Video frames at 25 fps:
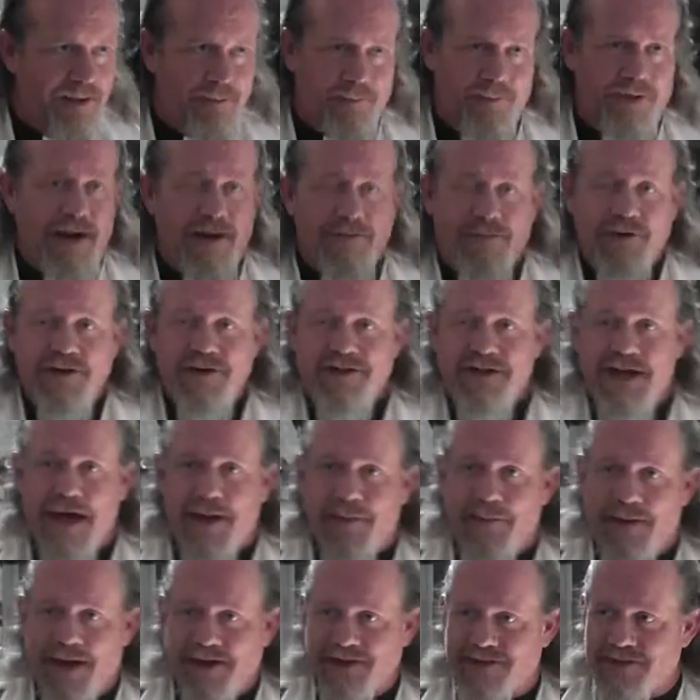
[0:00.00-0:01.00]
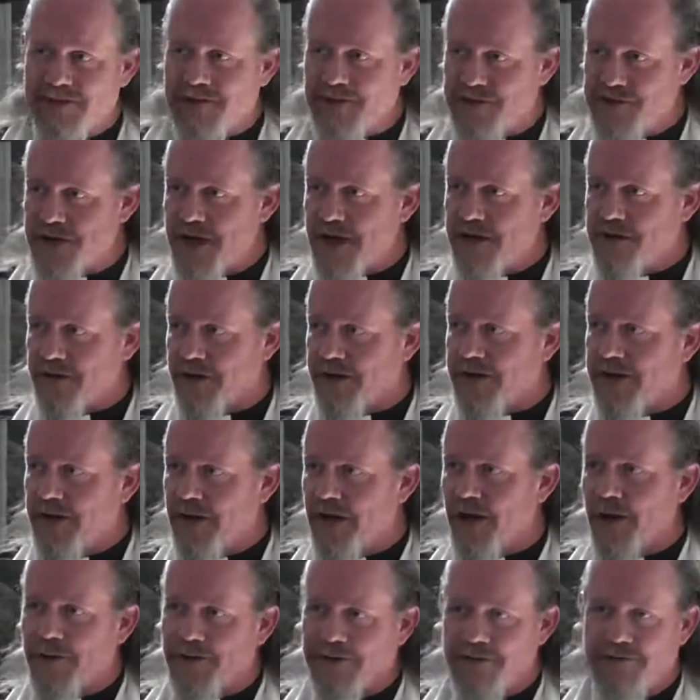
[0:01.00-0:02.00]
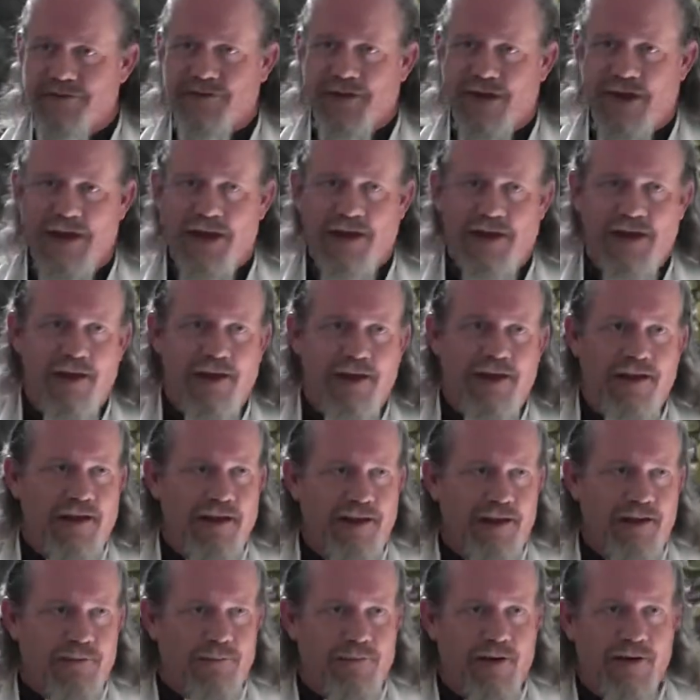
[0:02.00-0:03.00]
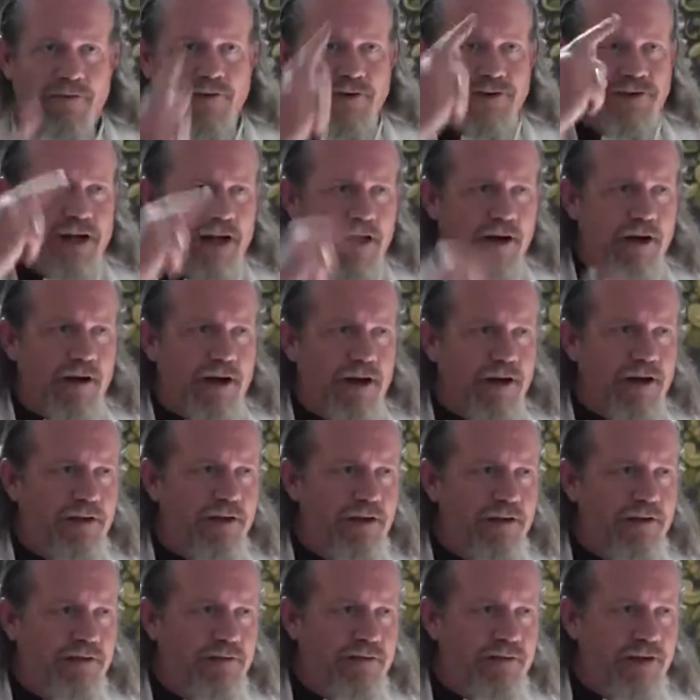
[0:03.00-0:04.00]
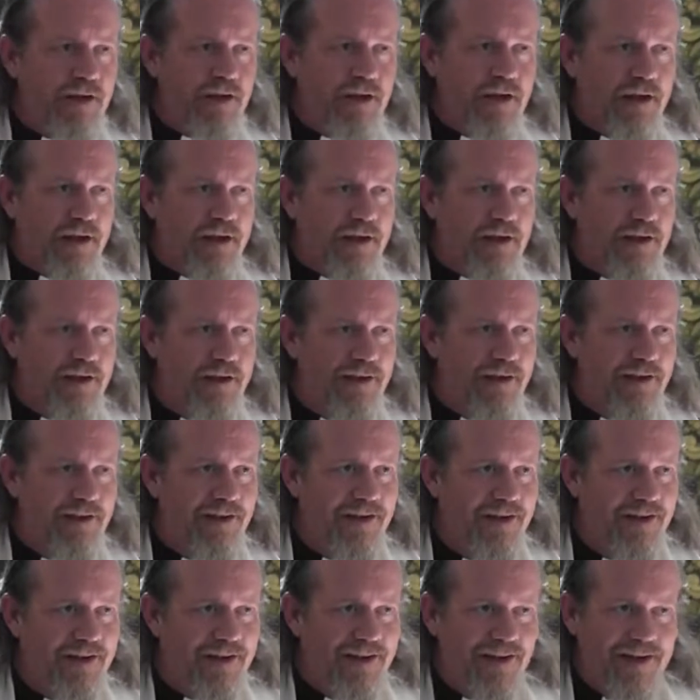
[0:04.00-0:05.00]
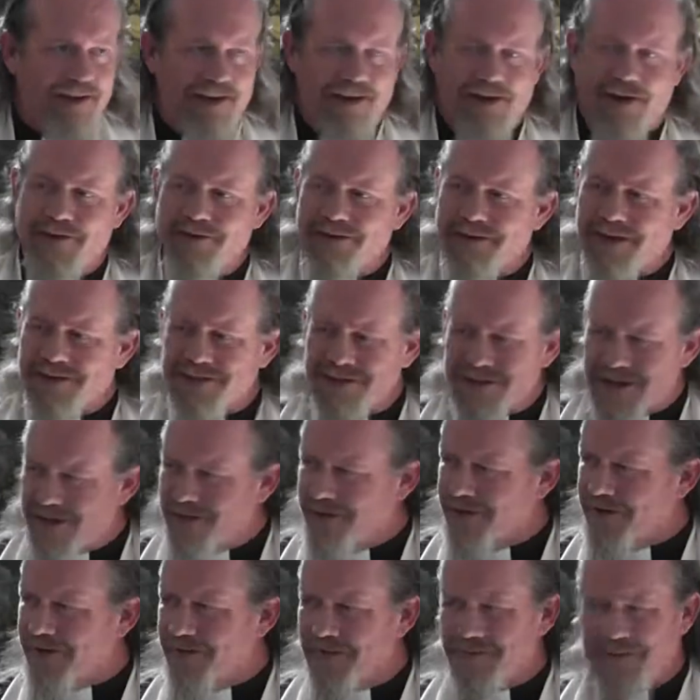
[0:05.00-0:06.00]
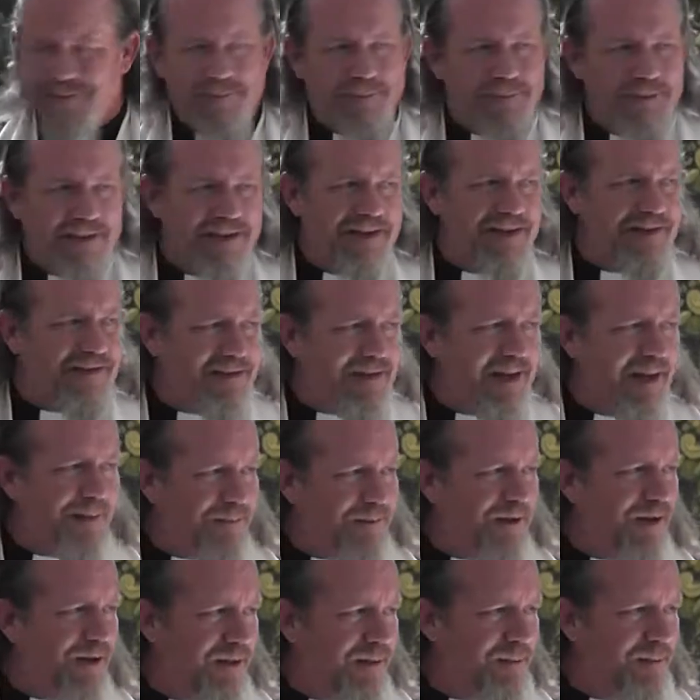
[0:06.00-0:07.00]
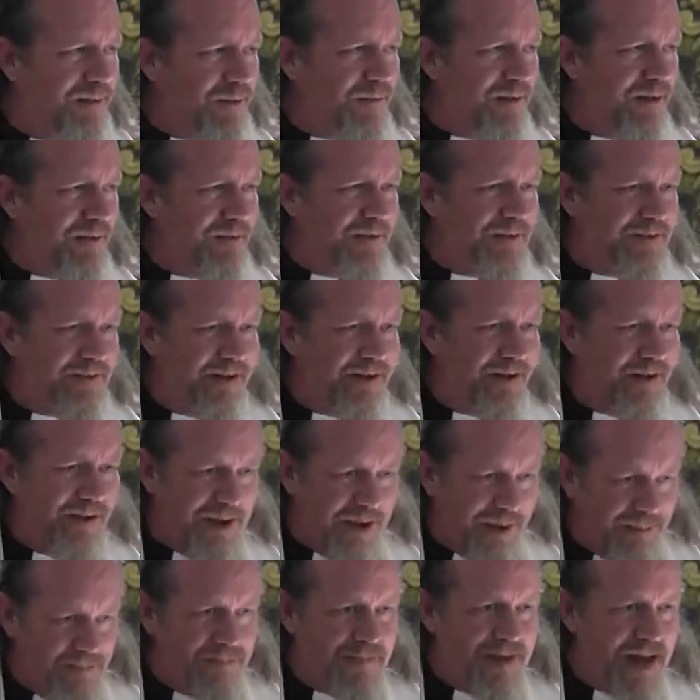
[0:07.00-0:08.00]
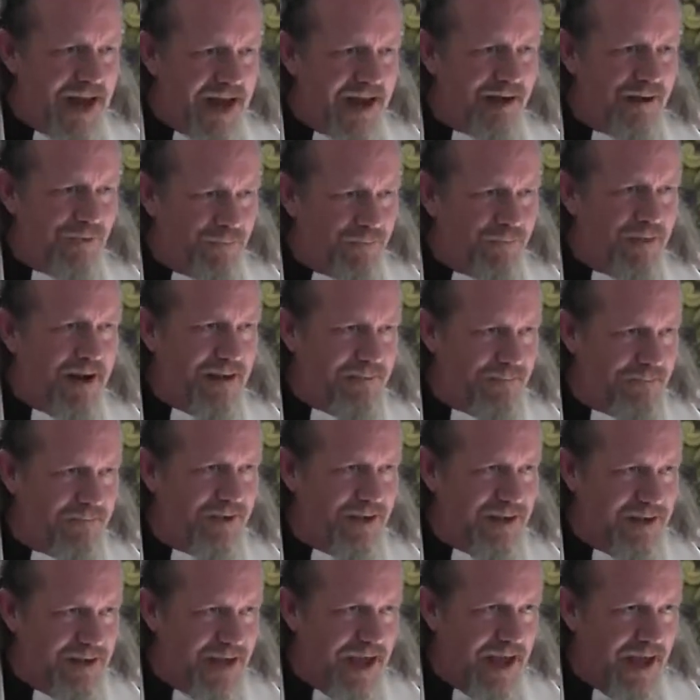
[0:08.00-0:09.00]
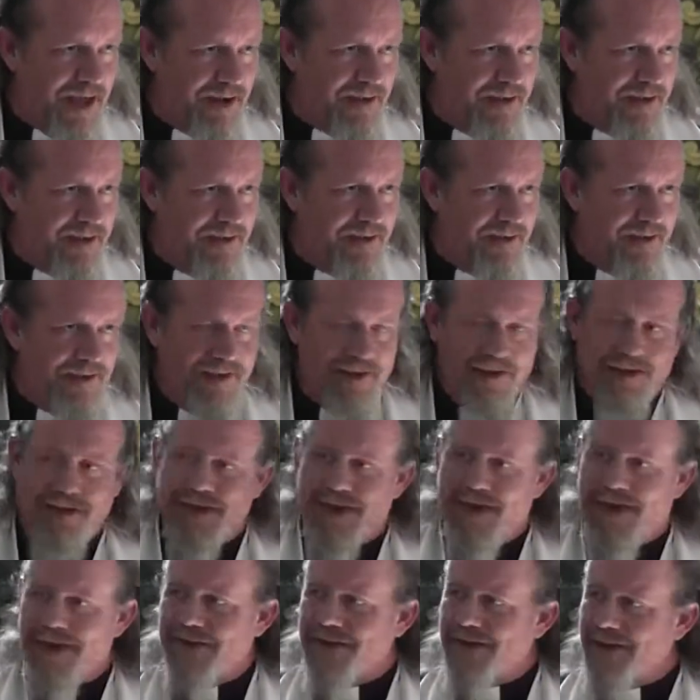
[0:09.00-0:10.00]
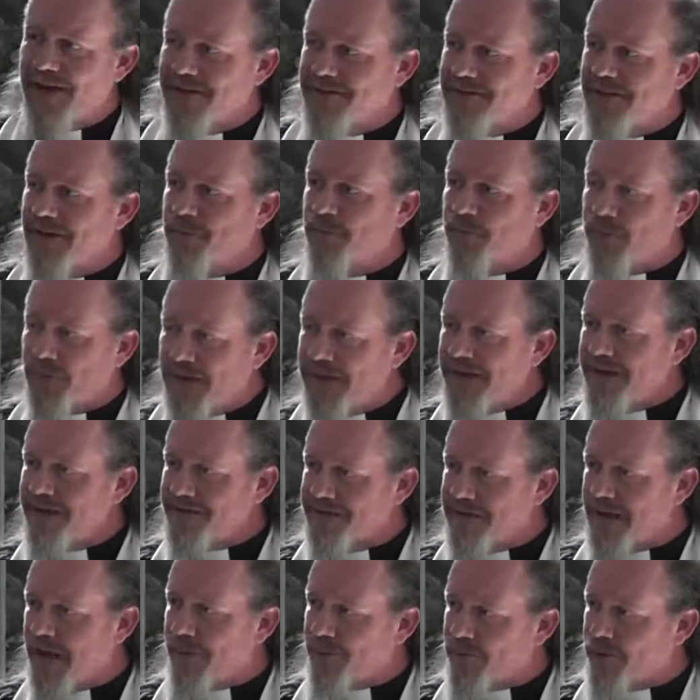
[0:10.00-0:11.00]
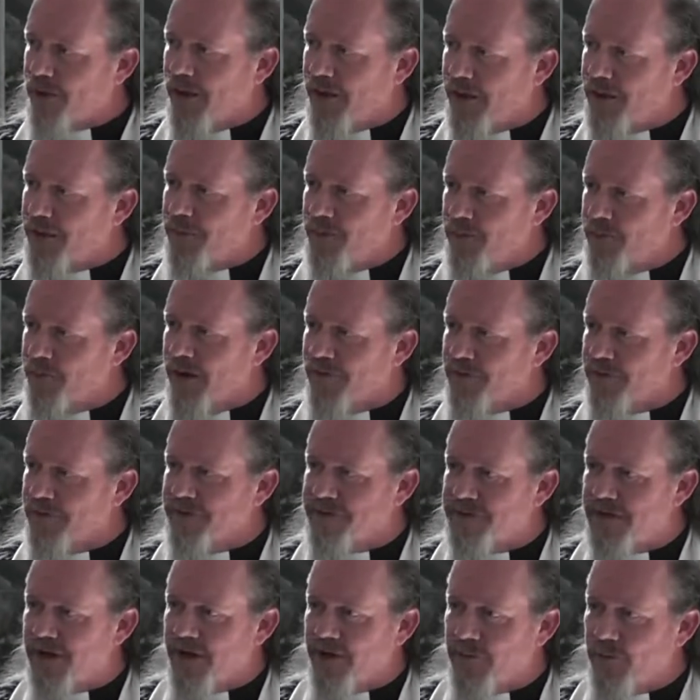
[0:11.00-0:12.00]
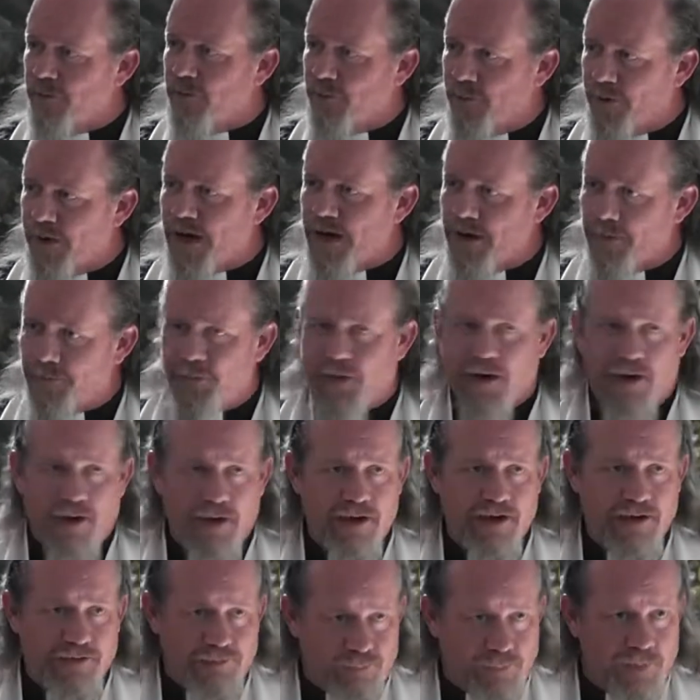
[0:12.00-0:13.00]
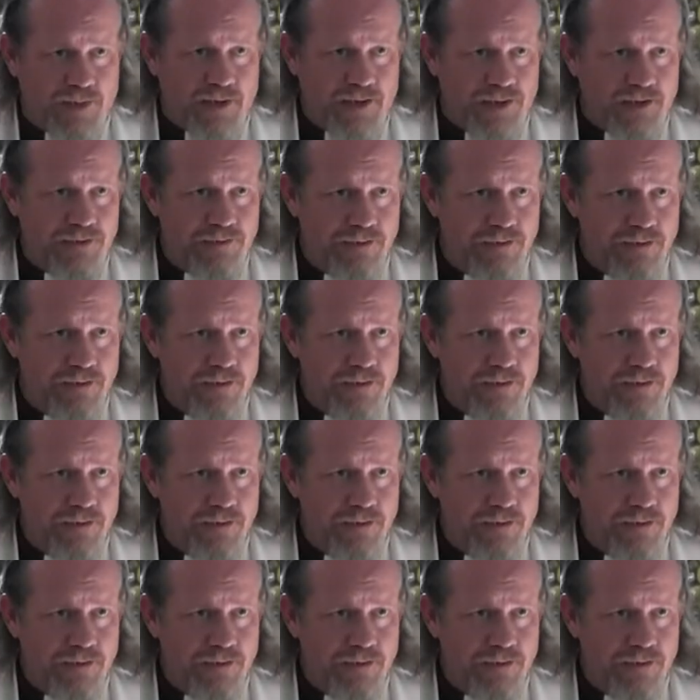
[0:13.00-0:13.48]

But every time I'd see Shedrick, he'd always say, Reverend Terry, good to see you. And I was like, Shudder, please stop calling me Reverend Terry. I'm not a reverend yet. And then I said, please stop calling me Reverend Terry when we're at parties, please.